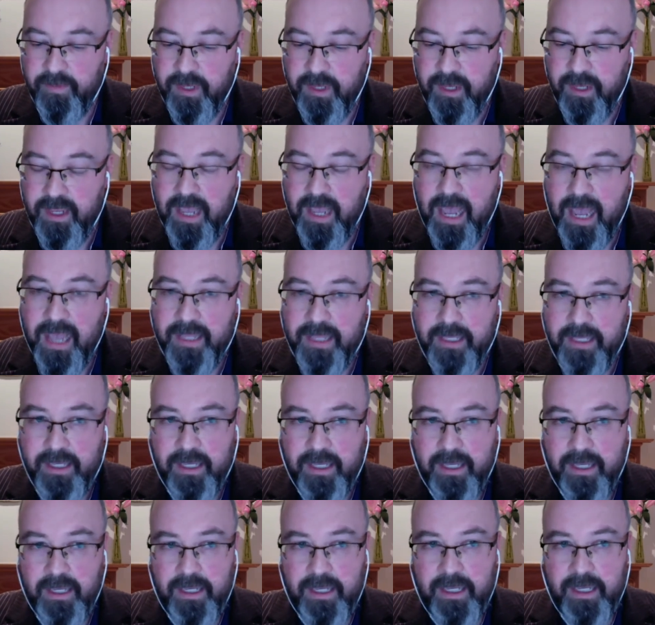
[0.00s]
And
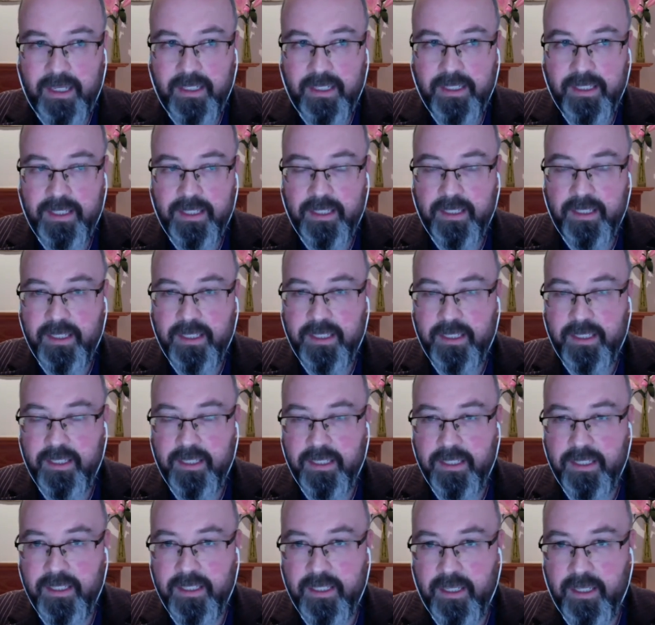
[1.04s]
in
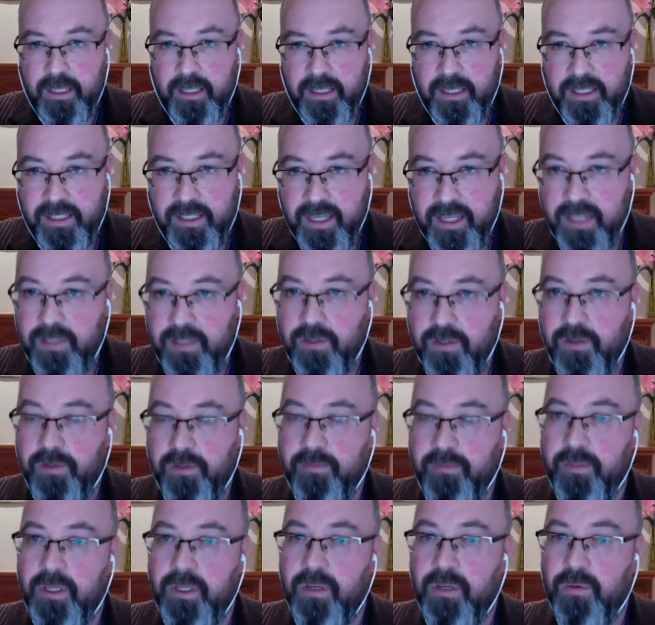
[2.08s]
this center
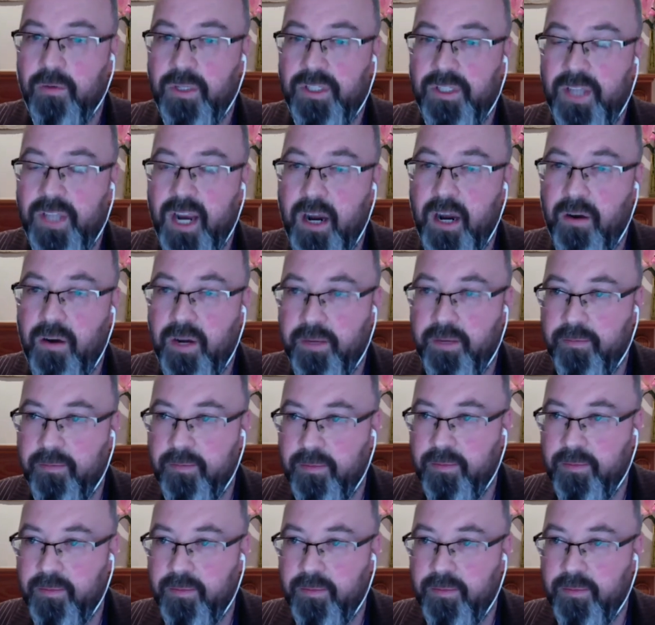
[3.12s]
was Tara,